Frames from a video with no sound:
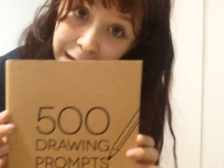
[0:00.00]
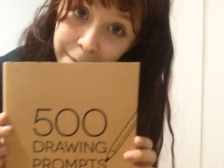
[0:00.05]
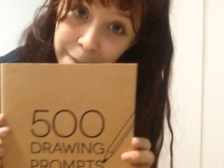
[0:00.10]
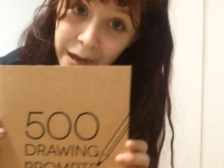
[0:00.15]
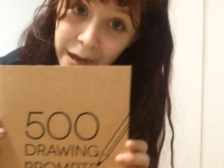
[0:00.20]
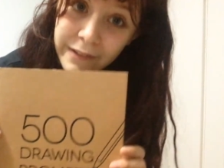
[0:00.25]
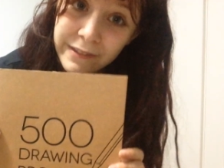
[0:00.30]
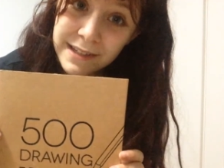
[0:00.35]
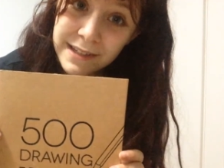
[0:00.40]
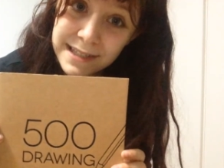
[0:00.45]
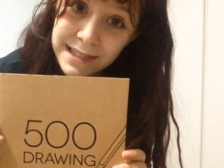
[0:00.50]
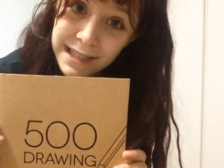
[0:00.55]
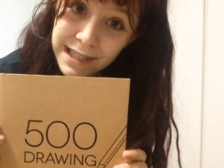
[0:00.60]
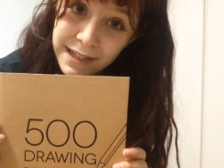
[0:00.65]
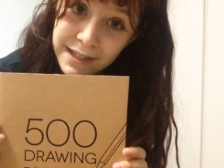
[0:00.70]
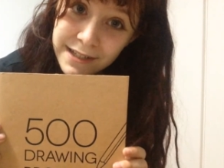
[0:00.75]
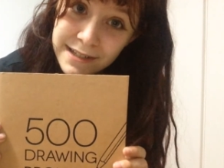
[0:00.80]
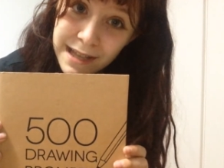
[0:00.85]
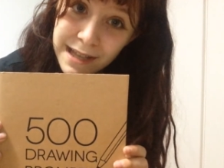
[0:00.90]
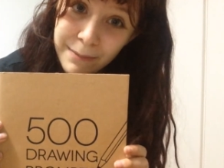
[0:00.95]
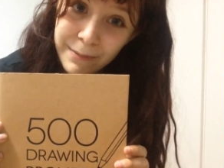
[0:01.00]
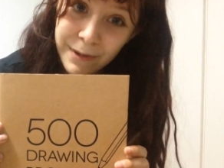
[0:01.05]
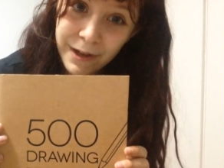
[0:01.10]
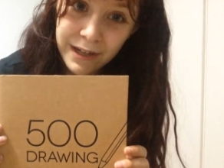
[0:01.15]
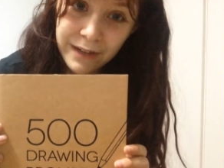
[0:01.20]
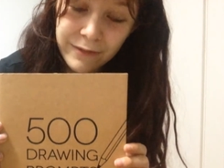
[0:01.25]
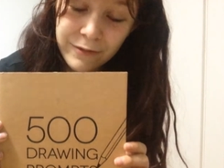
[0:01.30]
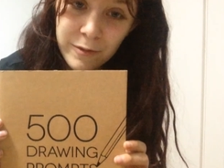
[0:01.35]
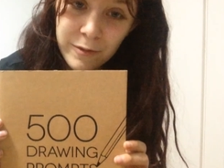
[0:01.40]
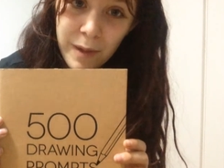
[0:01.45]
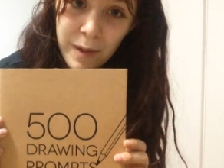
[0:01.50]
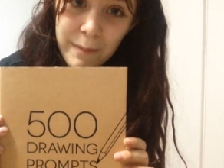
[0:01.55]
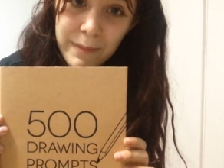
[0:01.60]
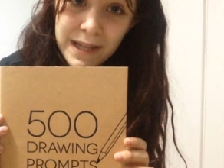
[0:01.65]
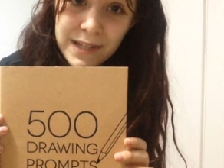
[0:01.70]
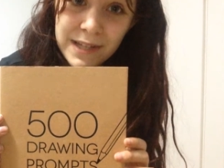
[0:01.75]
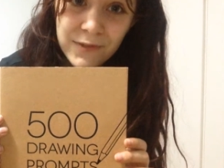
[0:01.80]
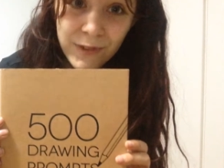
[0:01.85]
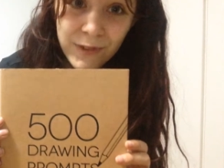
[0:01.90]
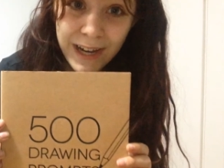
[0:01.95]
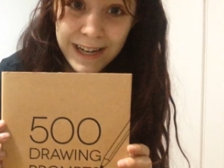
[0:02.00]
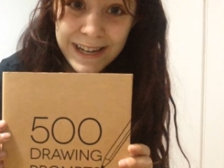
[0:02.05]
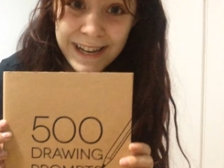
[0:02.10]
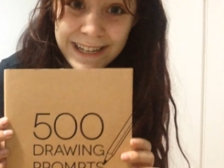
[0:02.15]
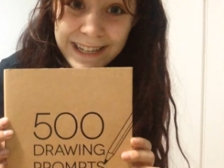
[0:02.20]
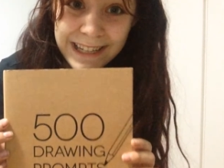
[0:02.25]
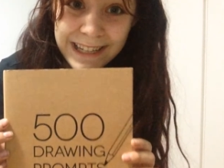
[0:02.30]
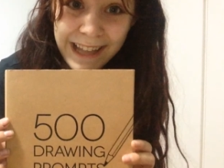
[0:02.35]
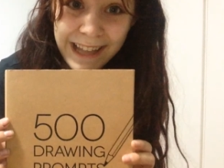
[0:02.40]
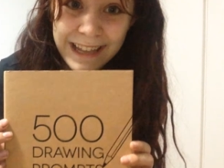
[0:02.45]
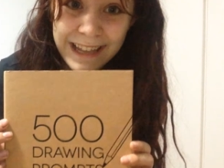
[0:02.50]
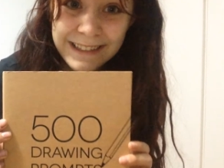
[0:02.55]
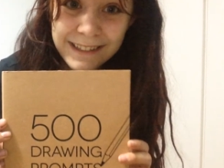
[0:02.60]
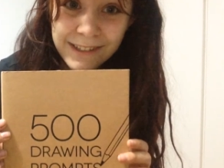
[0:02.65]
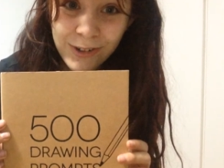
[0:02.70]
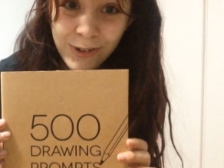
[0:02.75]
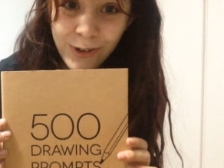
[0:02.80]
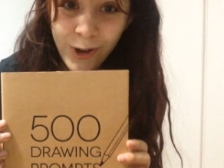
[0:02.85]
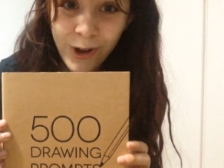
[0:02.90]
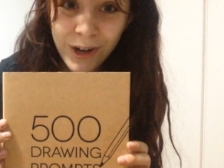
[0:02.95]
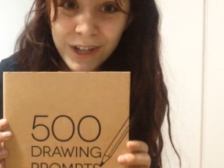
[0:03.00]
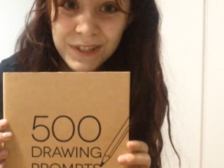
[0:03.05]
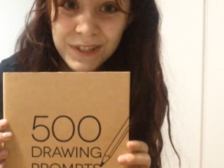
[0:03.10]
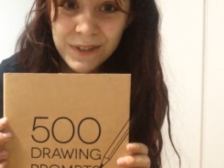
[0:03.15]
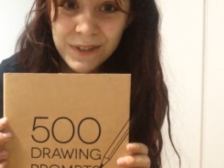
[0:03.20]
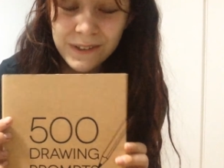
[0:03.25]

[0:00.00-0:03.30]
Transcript: I bought this thing because I bought it for my best friend and he liked it a lot,